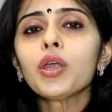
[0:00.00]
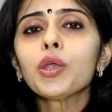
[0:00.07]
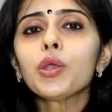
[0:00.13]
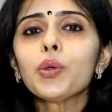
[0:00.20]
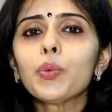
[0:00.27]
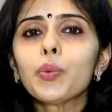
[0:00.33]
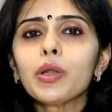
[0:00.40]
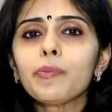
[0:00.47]

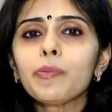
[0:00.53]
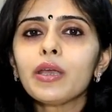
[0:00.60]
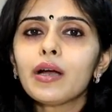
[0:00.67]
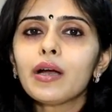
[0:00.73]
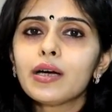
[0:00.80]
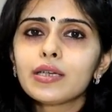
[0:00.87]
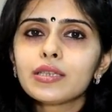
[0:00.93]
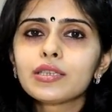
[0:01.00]
you will be
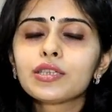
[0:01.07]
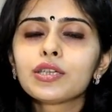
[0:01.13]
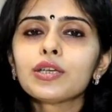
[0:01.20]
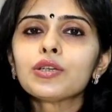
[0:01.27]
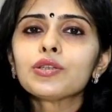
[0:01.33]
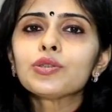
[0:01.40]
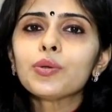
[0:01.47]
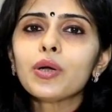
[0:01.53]
asked
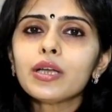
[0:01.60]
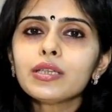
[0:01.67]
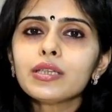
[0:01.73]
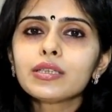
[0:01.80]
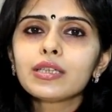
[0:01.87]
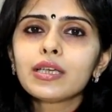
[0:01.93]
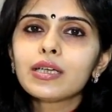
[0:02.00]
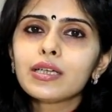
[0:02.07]
to
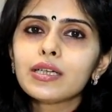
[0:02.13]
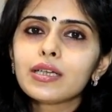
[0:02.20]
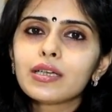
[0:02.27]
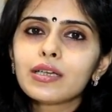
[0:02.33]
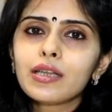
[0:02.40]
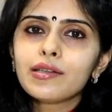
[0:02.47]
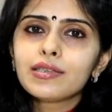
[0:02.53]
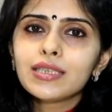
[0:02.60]
undertake a
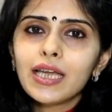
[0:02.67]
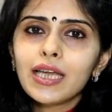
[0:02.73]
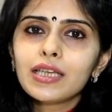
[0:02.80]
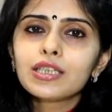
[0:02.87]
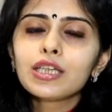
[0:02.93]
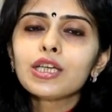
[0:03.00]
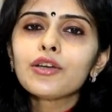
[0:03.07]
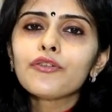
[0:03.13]

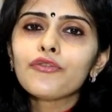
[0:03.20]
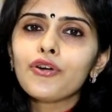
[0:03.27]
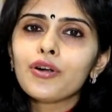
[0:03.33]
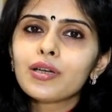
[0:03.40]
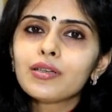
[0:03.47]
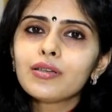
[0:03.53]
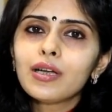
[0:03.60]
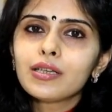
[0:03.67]
consent
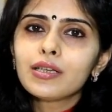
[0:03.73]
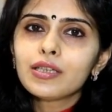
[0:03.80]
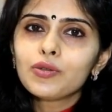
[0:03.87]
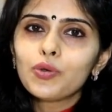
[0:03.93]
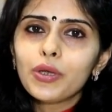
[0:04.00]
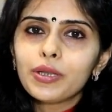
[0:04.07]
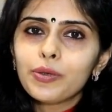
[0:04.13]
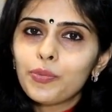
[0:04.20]
for
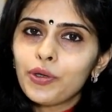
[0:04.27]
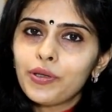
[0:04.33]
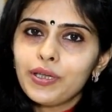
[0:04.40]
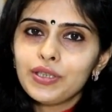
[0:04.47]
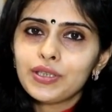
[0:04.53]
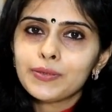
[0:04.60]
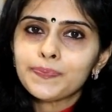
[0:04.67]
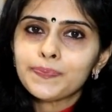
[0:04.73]
undergoing the
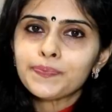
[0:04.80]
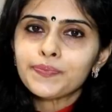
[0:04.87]
procedure.